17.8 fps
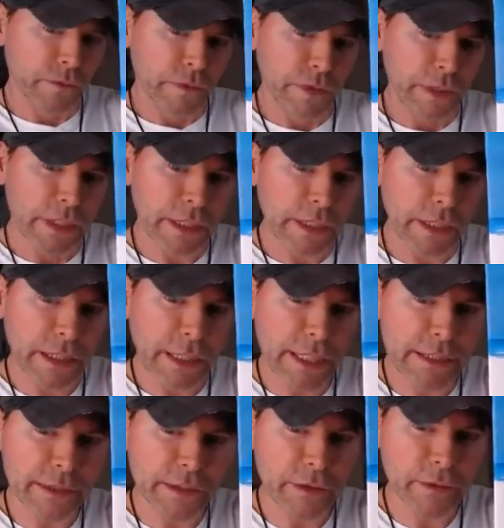Get a
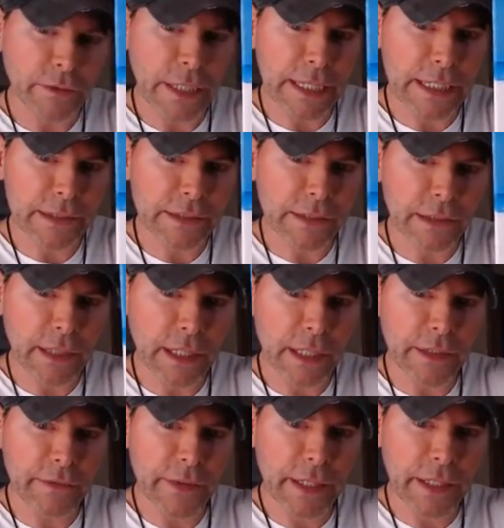nice horizon
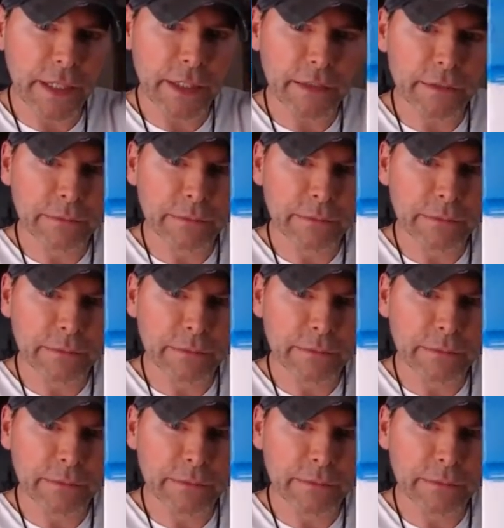line there.